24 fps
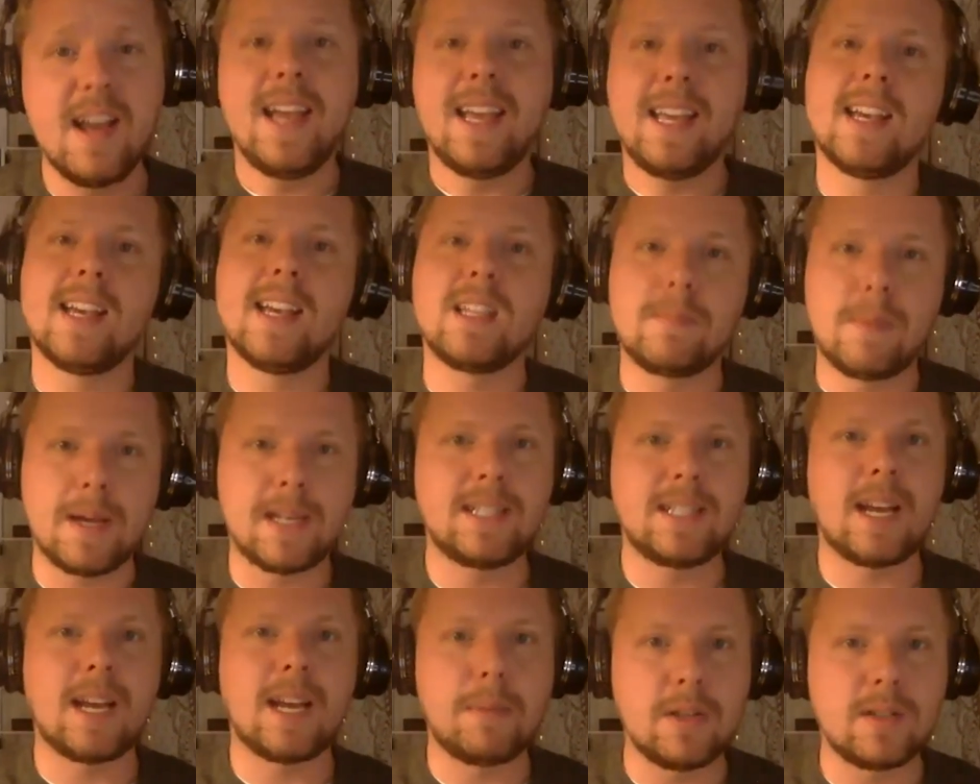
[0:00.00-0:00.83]
He has
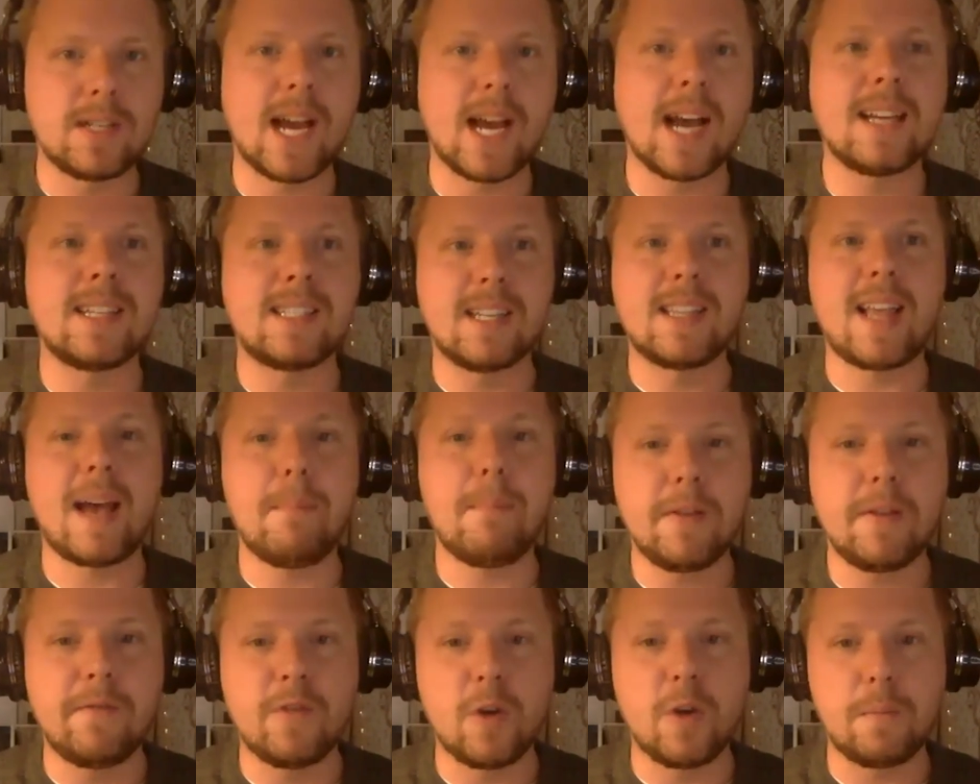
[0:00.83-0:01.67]
been deputized in that
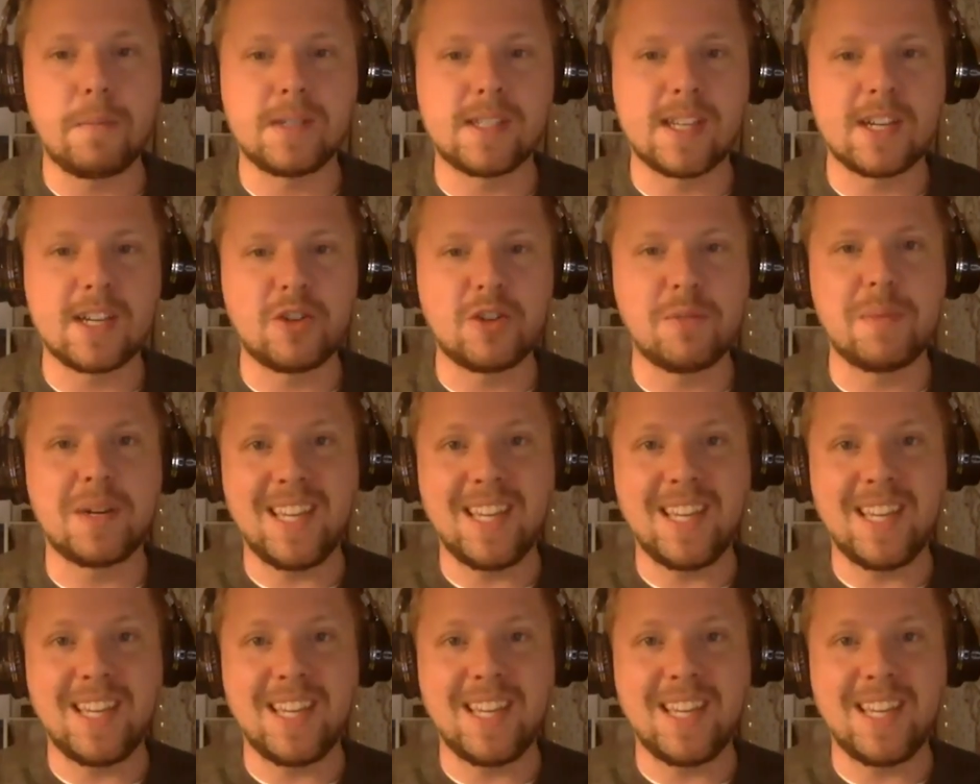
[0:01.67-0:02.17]
midfield position,